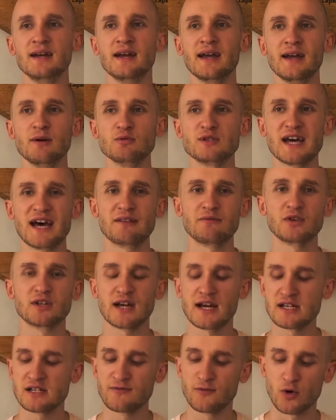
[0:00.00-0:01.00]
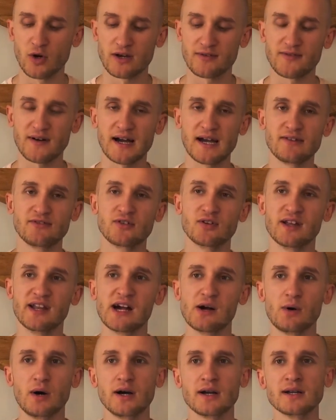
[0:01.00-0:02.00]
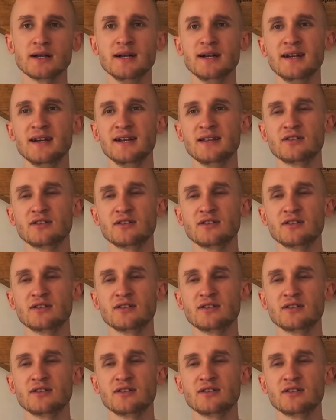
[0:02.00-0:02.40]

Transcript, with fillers: Uh, it was advertised 45 to an hour.